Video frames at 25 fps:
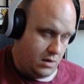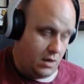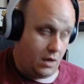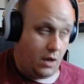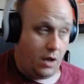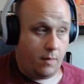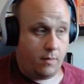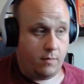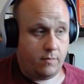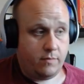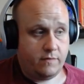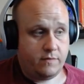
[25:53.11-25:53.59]

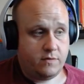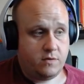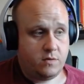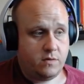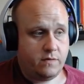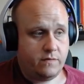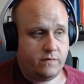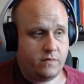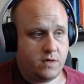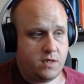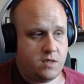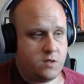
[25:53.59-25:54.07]
Can't be to do
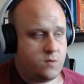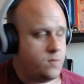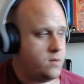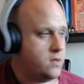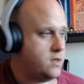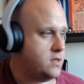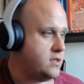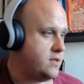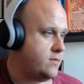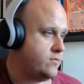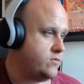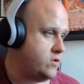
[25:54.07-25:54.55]
a voice
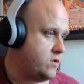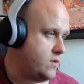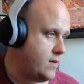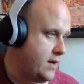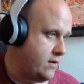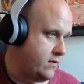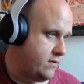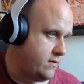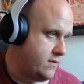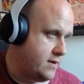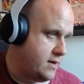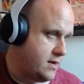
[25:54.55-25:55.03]
because I'm too
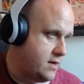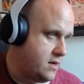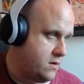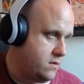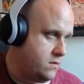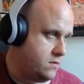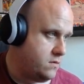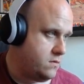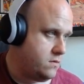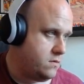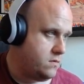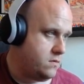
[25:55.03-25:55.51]
angry right
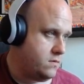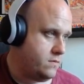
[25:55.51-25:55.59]
now.